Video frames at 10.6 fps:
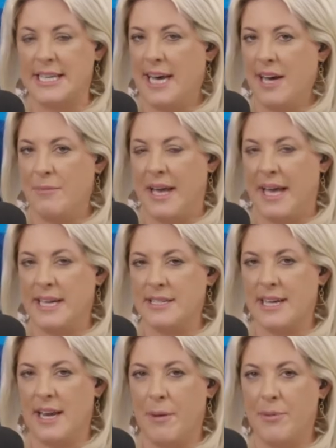come, and
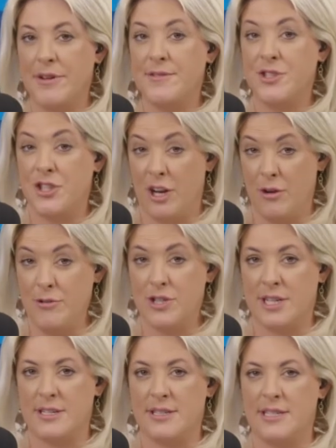collaborative
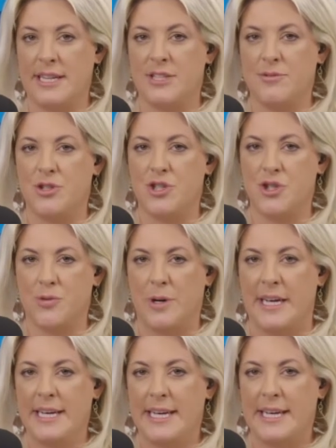solutions need to
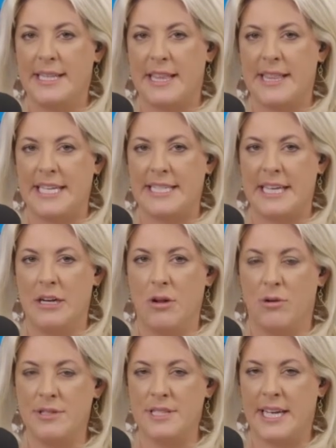ensure that these
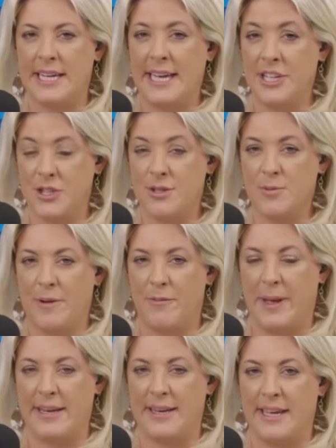long-standing issues we've
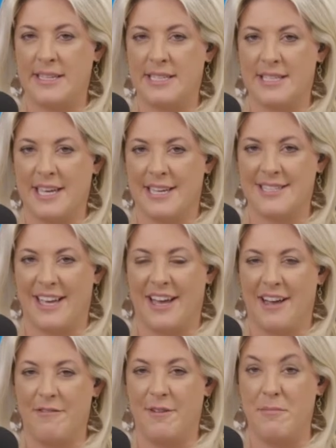been discussing
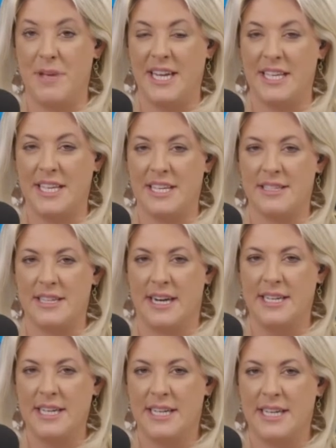for many years
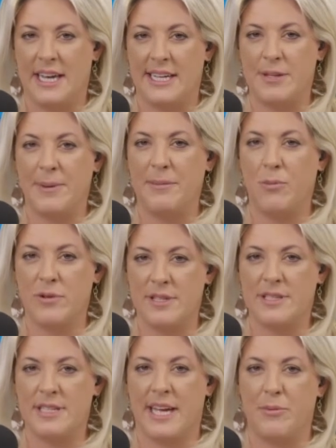now to be more
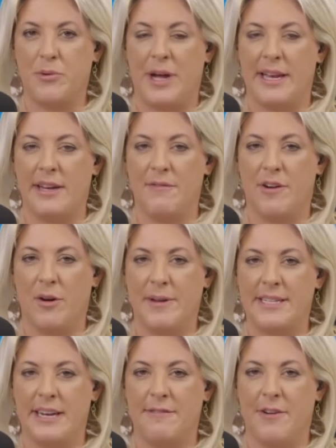sustainable and
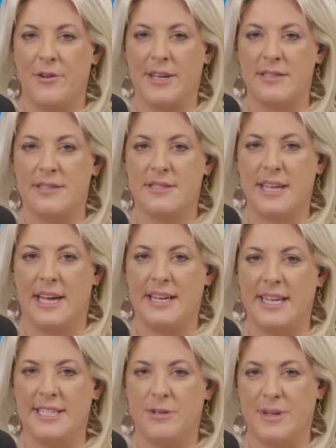environmentally focused
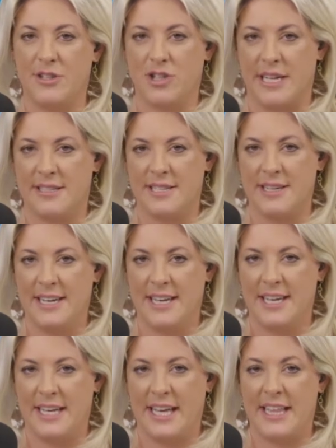need to be addressed.
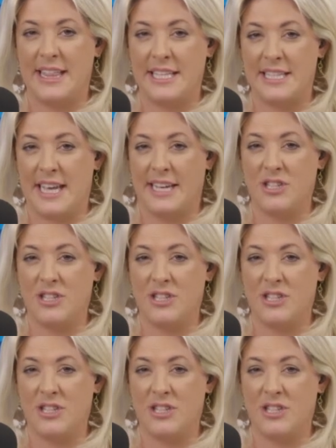Is